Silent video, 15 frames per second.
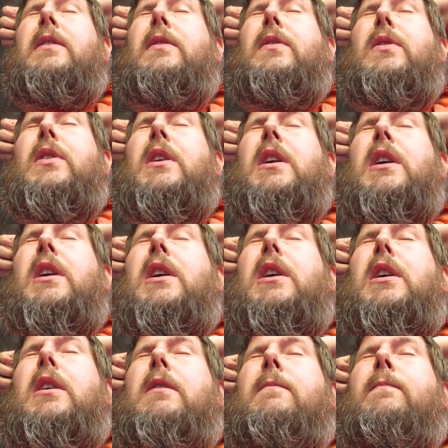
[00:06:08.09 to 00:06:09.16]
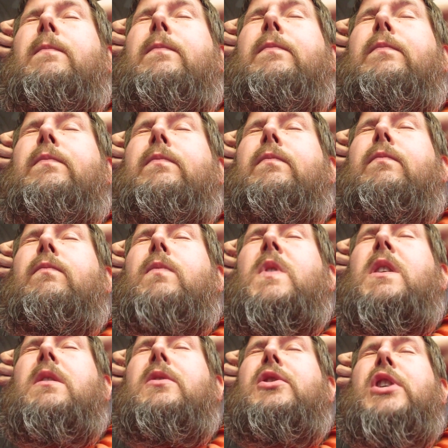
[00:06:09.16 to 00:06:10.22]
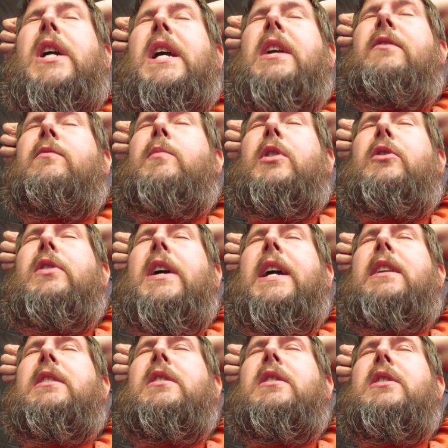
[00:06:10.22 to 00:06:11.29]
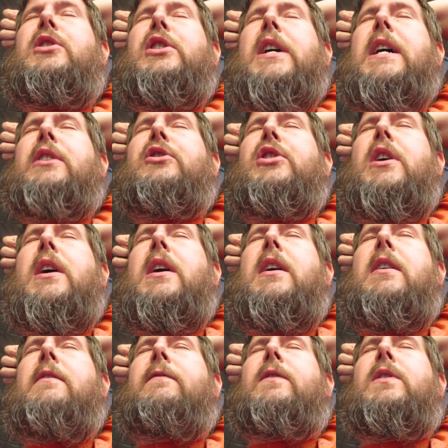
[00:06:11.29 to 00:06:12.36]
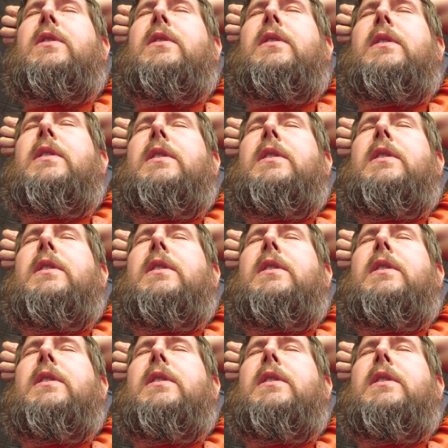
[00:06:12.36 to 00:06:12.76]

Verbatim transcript: the chain from the crank to the jack shaft,